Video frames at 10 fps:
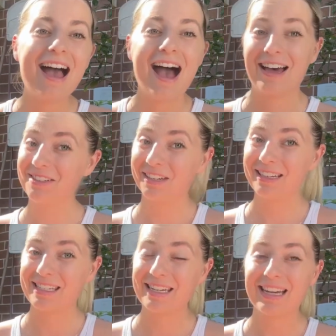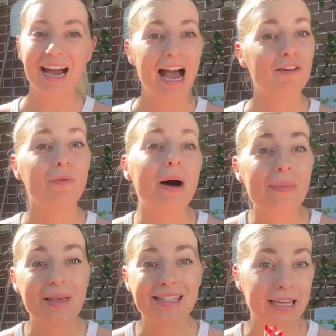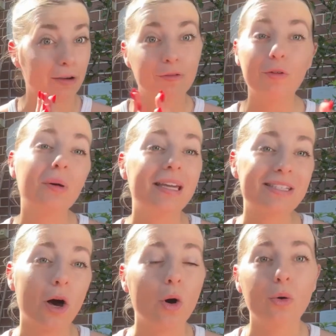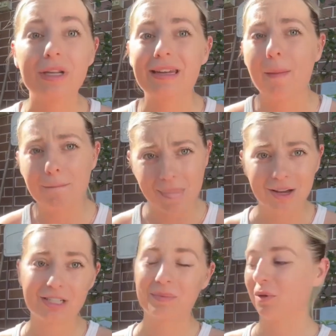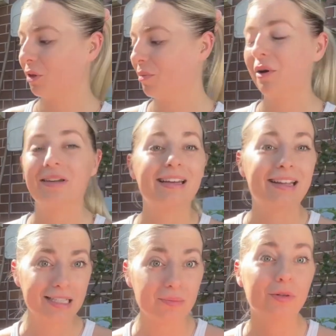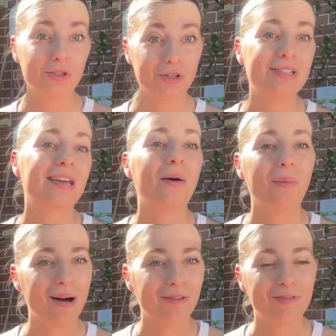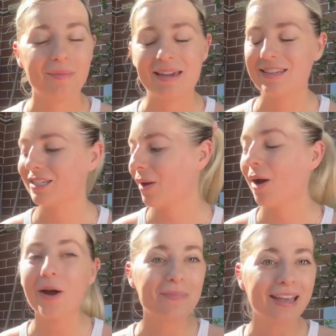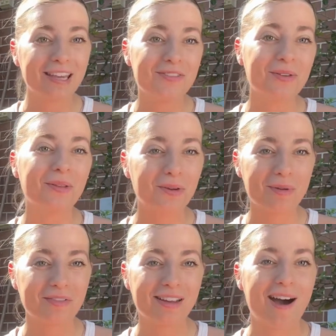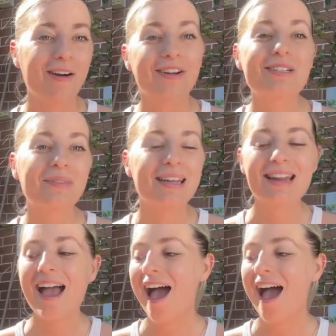As you can see, I have one that's like 4 years old in a much smaller pot and it's producing well for me. So I hope that gives you a little bit of encouragement.